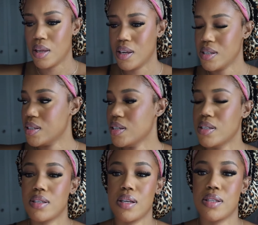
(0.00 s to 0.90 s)
And that's
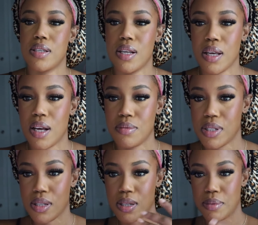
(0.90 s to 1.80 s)
it. And today I'm
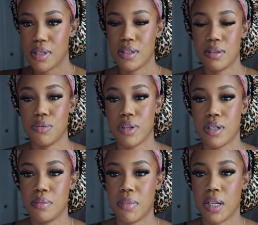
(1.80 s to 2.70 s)
just gonna be
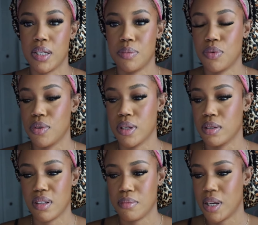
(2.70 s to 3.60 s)
wearing my lip
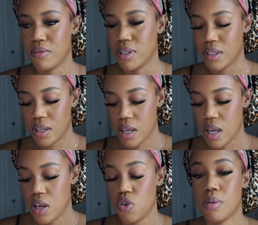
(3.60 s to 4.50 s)
oil. I'm not really,
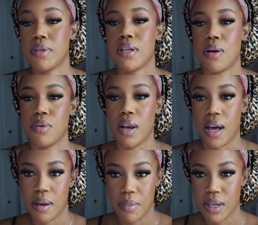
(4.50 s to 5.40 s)
normally I would
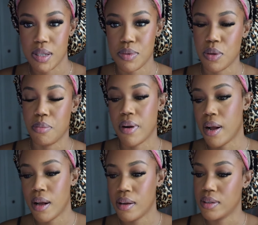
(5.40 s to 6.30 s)
line my lips with
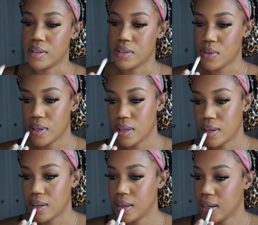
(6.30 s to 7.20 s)
brown and do all
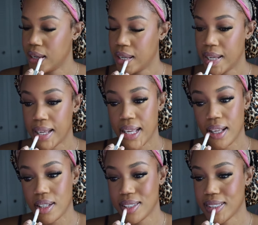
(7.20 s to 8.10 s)
that.
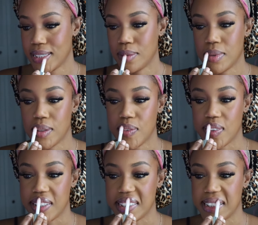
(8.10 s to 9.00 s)
But just some lip
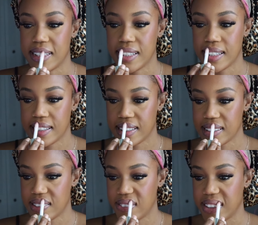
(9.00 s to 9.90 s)
oil today
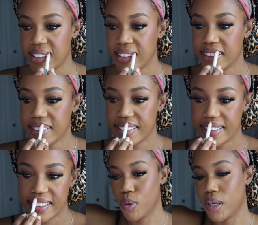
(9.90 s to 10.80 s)
is fine.
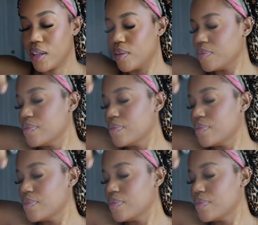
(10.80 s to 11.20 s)
Quick.